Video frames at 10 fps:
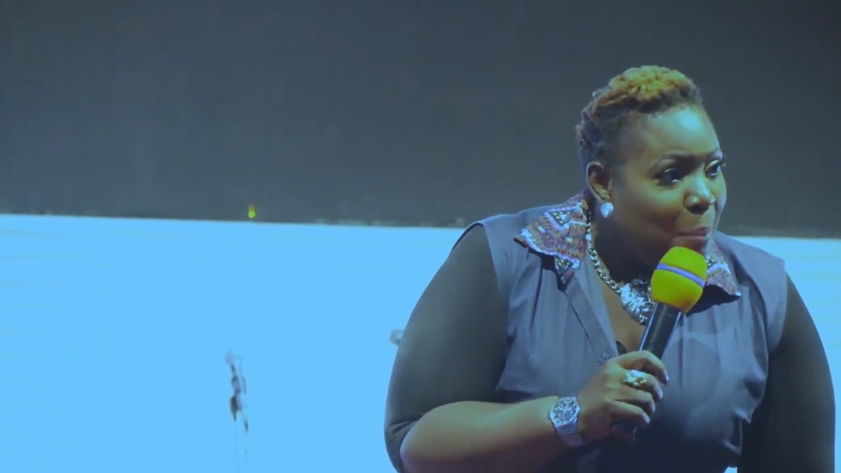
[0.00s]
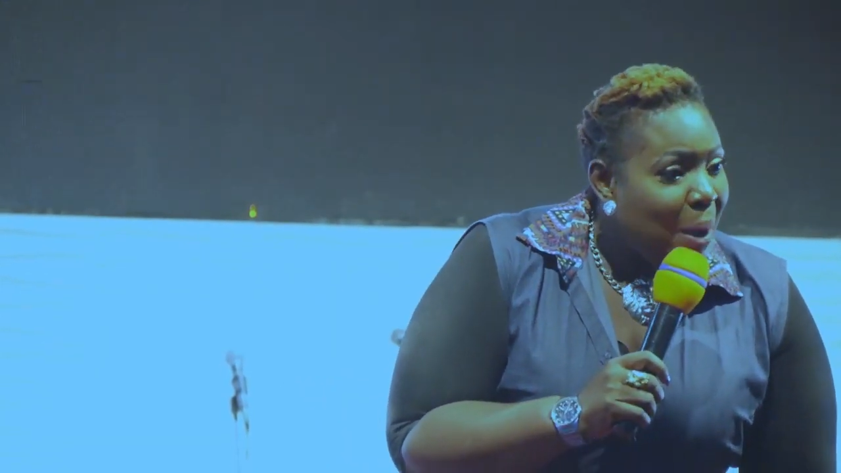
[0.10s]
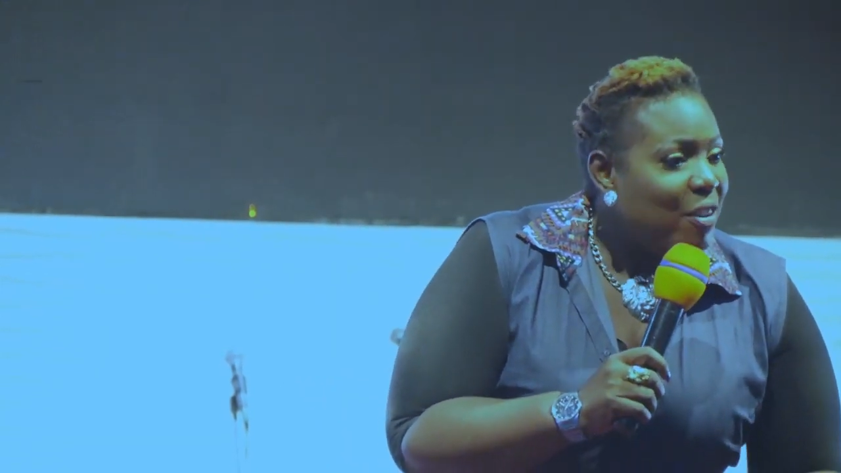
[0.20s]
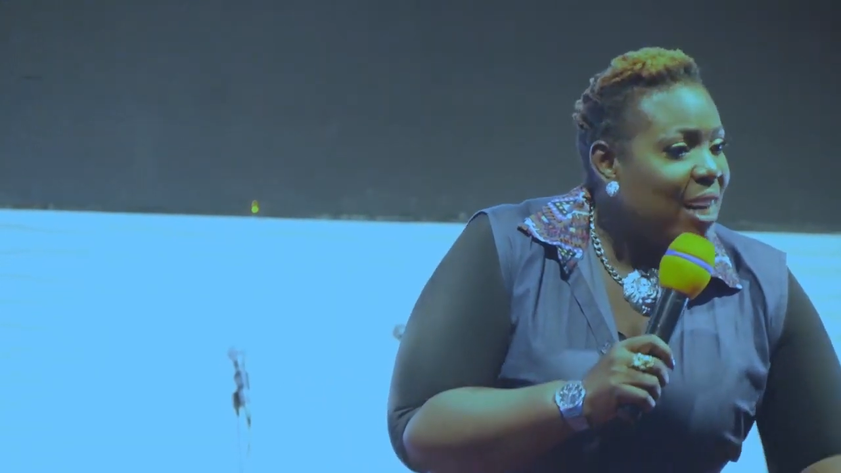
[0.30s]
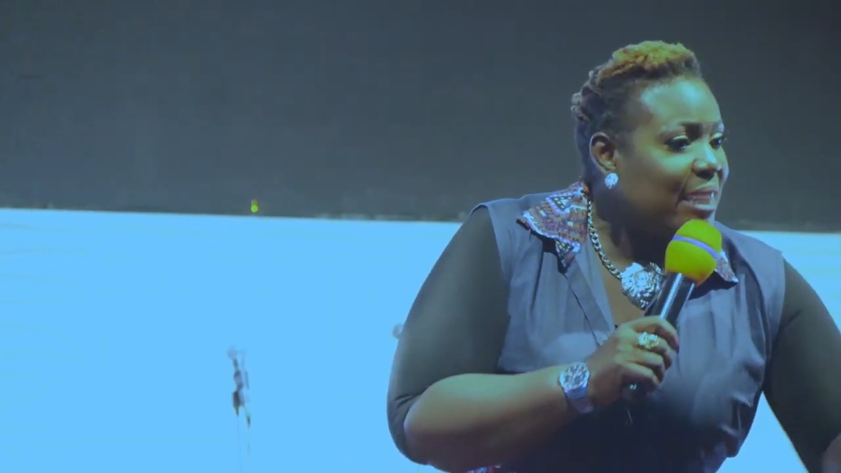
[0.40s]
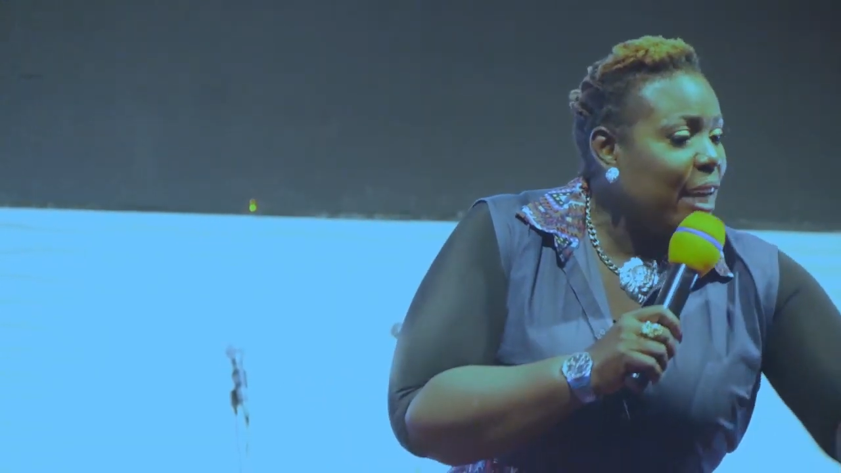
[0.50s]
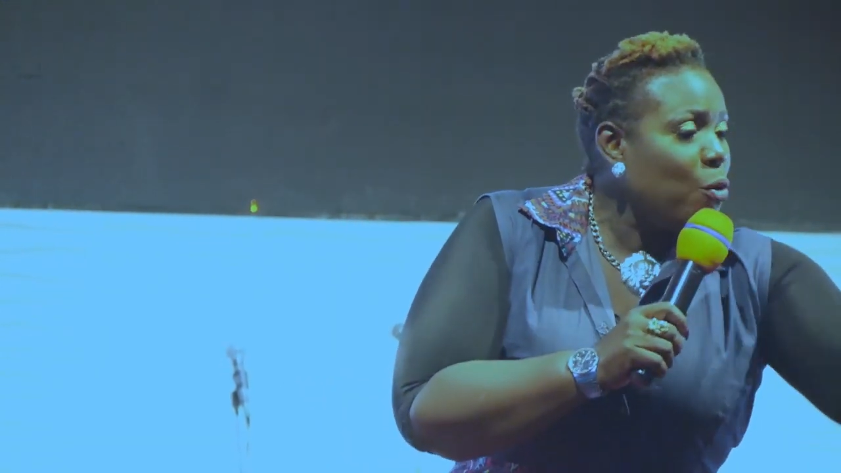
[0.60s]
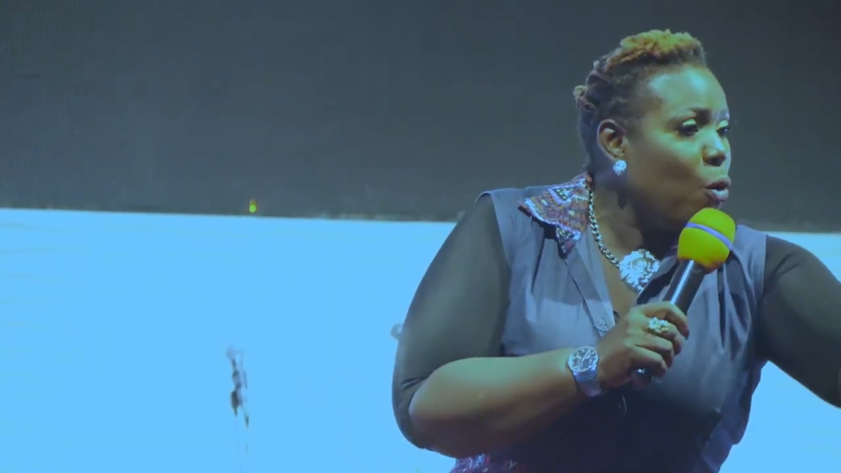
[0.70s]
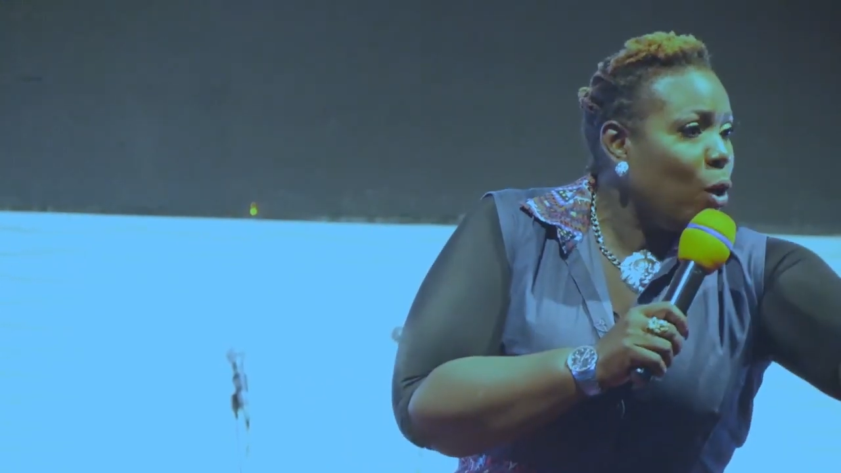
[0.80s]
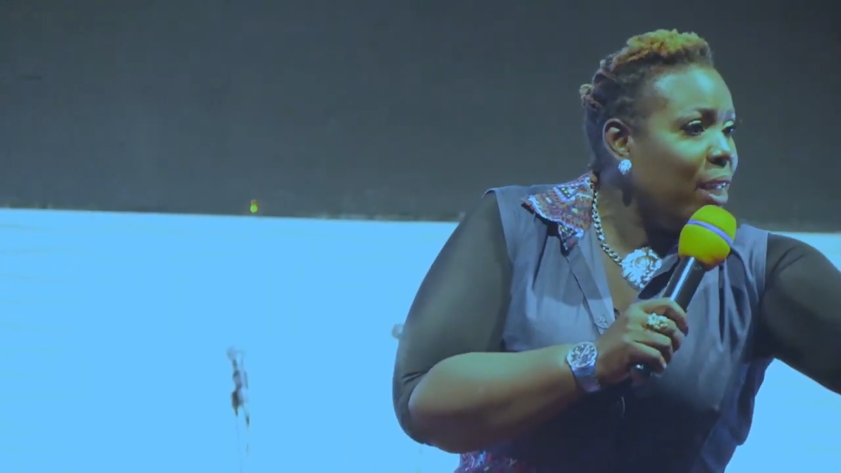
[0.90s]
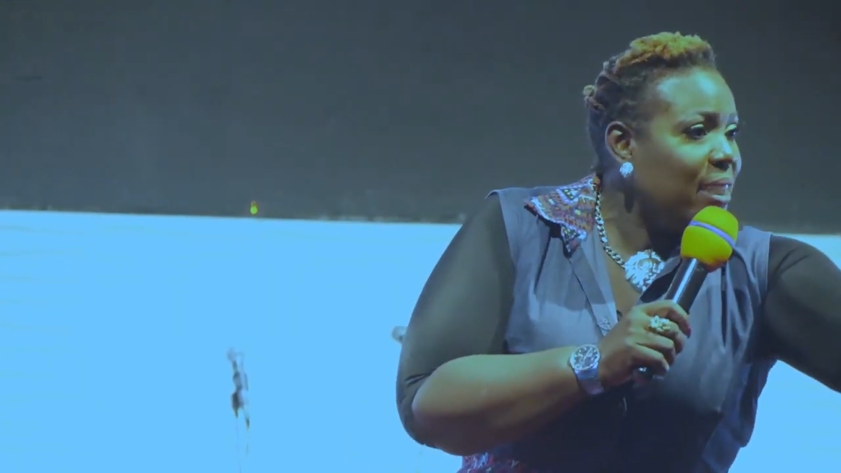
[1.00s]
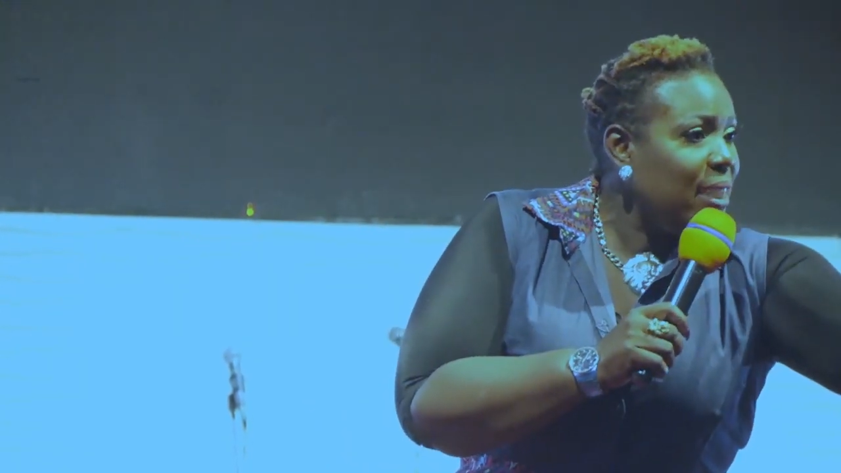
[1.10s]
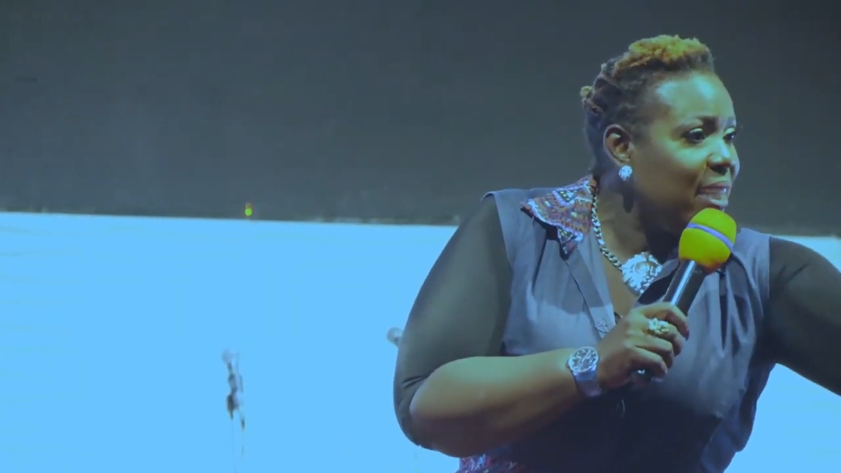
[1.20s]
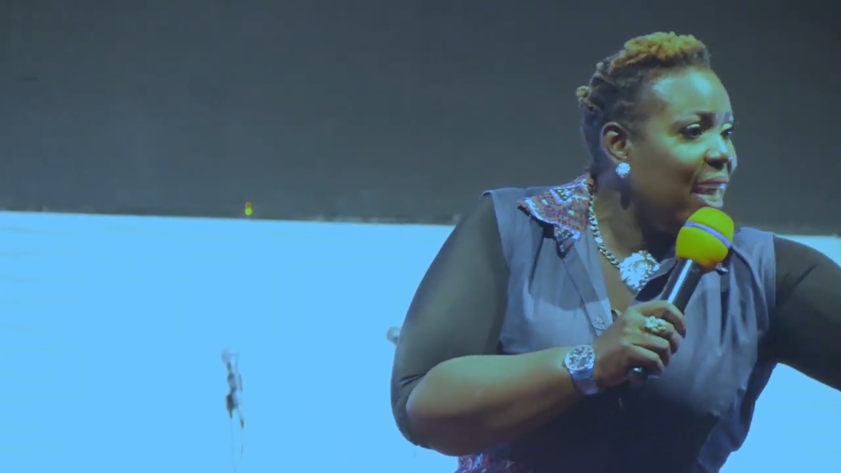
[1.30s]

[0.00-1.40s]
My father said, don't collect it.